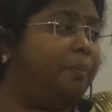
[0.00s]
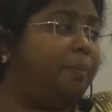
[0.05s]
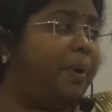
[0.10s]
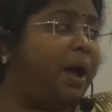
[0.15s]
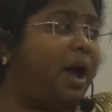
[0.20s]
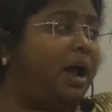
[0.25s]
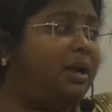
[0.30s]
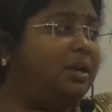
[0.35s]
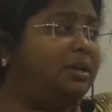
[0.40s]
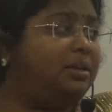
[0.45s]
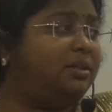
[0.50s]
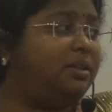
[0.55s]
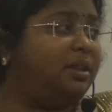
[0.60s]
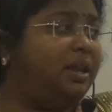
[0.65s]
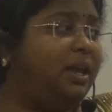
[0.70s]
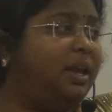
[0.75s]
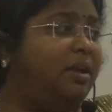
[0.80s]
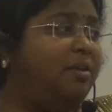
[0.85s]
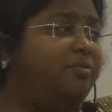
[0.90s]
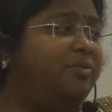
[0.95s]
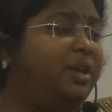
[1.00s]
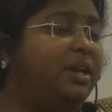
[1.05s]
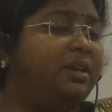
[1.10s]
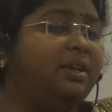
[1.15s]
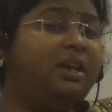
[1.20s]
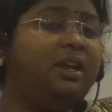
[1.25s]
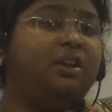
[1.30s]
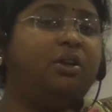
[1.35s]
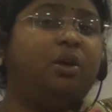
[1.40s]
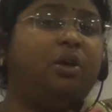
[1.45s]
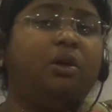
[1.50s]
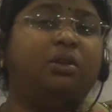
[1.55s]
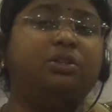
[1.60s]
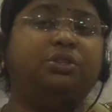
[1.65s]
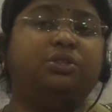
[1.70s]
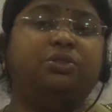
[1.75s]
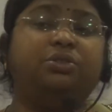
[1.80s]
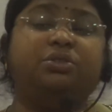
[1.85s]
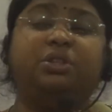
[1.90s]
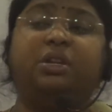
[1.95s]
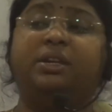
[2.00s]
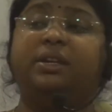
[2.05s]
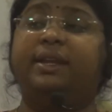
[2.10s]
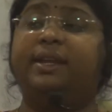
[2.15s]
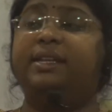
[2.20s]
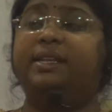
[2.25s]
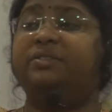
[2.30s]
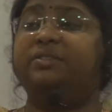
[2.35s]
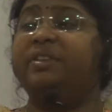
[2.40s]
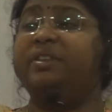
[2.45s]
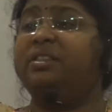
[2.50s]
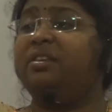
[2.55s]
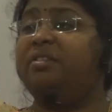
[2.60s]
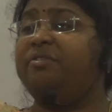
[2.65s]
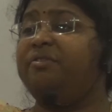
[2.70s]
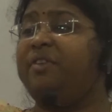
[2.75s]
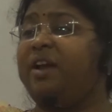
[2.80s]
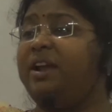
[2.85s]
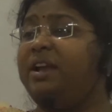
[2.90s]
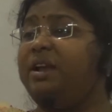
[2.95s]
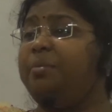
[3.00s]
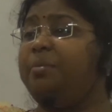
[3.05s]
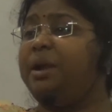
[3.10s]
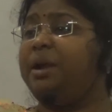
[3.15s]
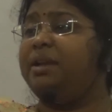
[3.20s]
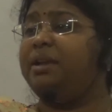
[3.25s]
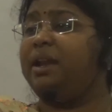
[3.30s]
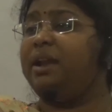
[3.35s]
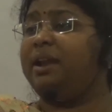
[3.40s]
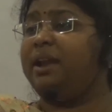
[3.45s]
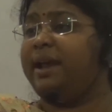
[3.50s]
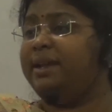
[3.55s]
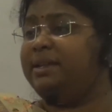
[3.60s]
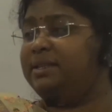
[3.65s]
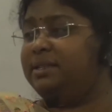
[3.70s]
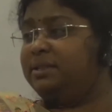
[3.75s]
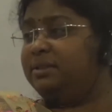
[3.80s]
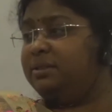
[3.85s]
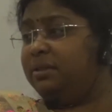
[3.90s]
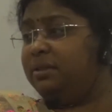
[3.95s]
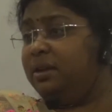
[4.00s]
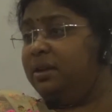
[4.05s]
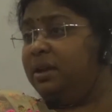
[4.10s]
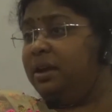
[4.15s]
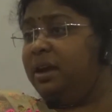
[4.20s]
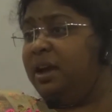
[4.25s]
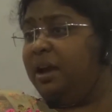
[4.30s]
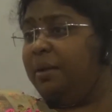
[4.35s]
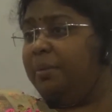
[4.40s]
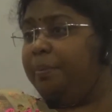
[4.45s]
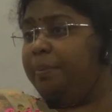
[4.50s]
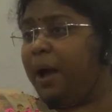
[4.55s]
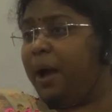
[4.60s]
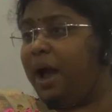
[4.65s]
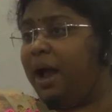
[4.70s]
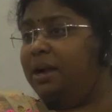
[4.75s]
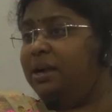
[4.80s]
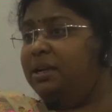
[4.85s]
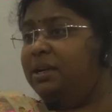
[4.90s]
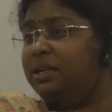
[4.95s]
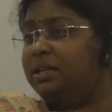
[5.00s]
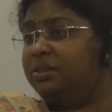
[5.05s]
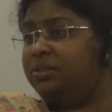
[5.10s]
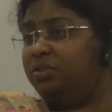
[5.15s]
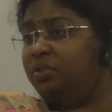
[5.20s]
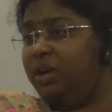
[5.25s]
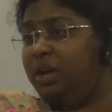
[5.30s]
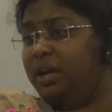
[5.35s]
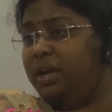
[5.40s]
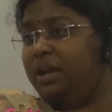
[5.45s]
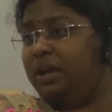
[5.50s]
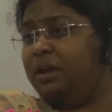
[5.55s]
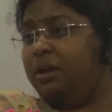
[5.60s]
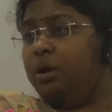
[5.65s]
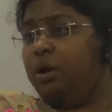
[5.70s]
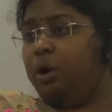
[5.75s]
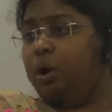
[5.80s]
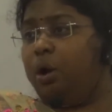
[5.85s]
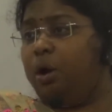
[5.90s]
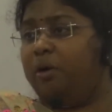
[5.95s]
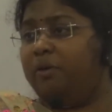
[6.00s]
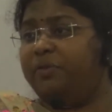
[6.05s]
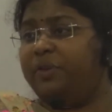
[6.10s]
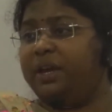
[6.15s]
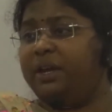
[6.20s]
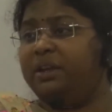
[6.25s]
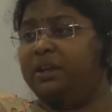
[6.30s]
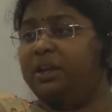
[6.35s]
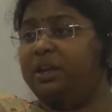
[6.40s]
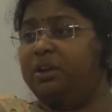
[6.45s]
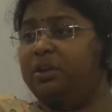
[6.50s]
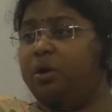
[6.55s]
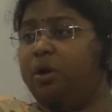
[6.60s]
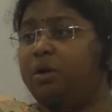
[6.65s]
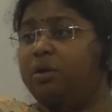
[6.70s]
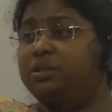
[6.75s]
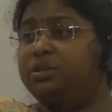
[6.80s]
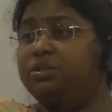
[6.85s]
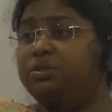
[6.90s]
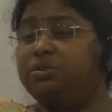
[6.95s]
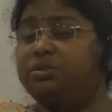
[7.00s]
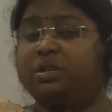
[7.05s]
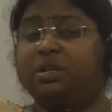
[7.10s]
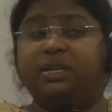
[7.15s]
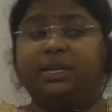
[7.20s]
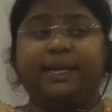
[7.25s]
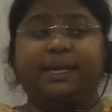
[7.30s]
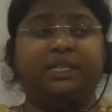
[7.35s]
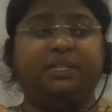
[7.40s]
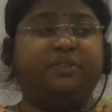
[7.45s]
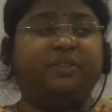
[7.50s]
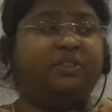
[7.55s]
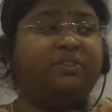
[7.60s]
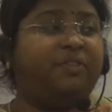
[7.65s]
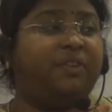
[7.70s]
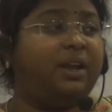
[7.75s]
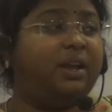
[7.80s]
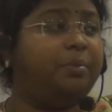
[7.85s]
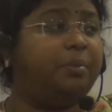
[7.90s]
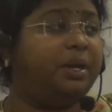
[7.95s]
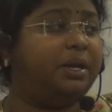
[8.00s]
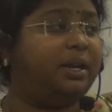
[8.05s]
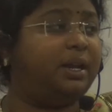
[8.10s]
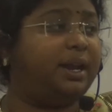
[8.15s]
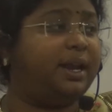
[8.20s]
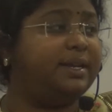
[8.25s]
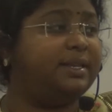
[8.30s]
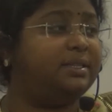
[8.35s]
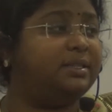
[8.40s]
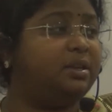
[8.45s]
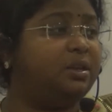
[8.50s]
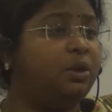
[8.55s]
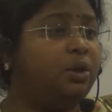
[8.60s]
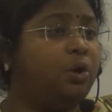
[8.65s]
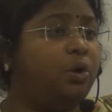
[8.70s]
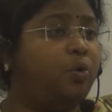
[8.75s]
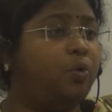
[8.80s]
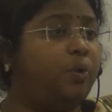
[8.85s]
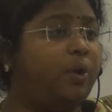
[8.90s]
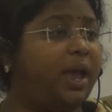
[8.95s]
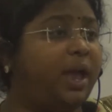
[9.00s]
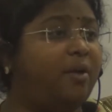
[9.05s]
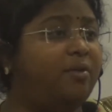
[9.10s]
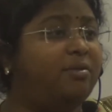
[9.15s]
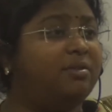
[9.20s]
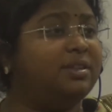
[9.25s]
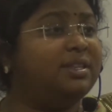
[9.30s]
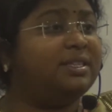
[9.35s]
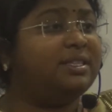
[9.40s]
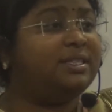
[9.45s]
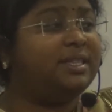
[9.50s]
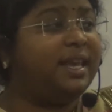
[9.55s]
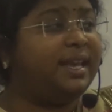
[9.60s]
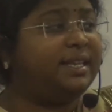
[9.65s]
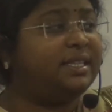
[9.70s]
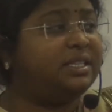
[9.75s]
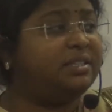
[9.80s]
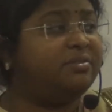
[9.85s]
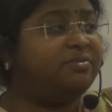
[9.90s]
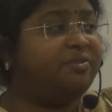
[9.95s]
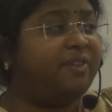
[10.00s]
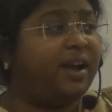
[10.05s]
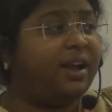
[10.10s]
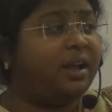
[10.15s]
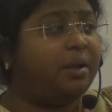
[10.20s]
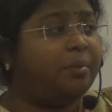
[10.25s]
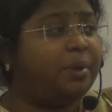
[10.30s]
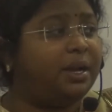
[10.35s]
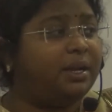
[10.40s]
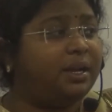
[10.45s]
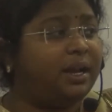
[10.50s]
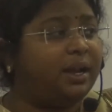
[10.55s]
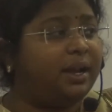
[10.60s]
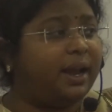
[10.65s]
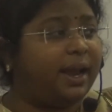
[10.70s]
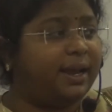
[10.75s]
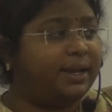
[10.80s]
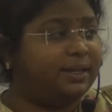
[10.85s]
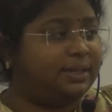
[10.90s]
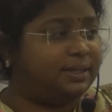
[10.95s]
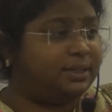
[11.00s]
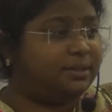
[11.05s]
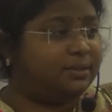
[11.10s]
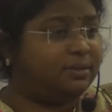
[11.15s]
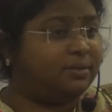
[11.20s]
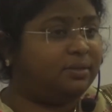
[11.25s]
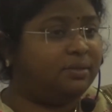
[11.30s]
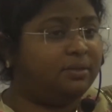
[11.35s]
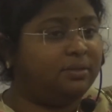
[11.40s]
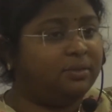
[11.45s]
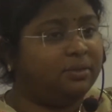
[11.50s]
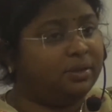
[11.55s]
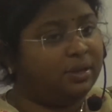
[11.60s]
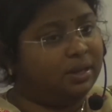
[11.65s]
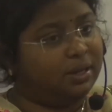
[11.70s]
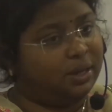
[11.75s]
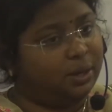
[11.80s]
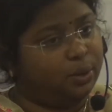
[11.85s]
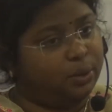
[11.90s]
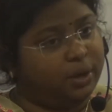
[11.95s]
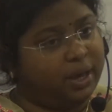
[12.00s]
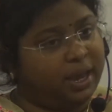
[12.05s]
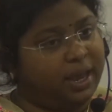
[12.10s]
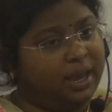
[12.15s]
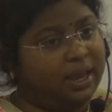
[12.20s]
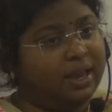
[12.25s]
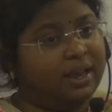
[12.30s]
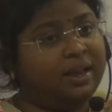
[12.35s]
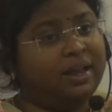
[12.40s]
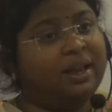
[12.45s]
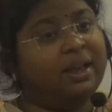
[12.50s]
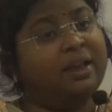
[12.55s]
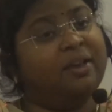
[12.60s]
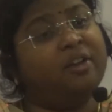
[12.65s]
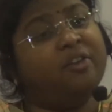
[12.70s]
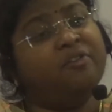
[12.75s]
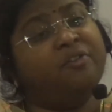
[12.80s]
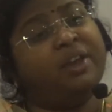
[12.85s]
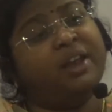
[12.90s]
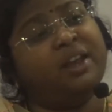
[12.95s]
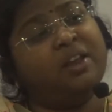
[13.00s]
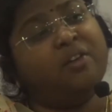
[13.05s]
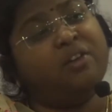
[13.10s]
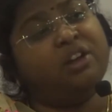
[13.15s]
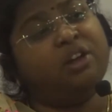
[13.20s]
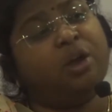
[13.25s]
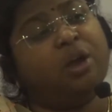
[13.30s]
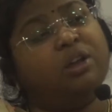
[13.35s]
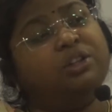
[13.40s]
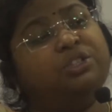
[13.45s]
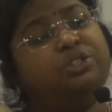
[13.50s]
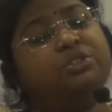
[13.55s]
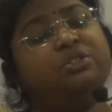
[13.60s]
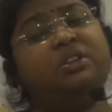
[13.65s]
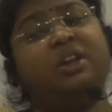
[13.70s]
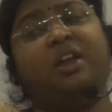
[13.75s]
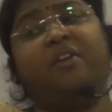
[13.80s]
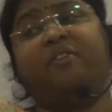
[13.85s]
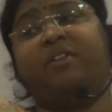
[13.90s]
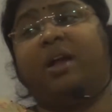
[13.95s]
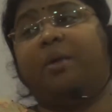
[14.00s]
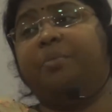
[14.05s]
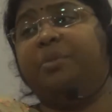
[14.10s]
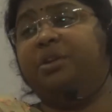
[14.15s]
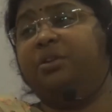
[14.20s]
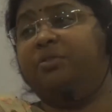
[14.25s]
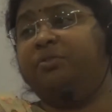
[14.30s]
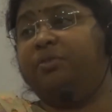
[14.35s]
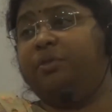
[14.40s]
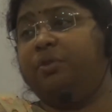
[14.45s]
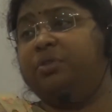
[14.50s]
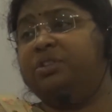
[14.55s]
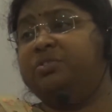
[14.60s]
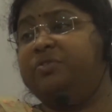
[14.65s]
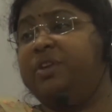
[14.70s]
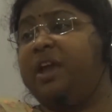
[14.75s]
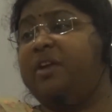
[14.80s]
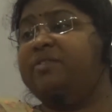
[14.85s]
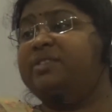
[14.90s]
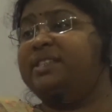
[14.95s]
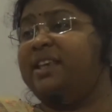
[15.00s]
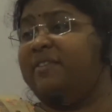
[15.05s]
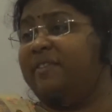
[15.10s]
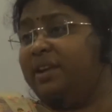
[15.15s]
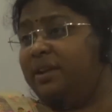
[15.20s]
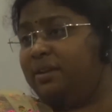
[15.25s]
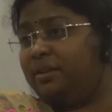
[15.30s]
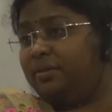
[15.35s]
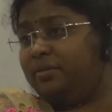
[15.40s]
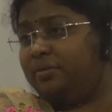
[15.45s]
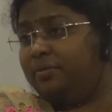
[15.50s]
Part 3 of the Indian Constitution deals with fundamental rights. Part 3 of the Indian Constitution deals with fundamental rights. We have 6 fundamental rights. Okay. When our Constitution have come into force, we have 7.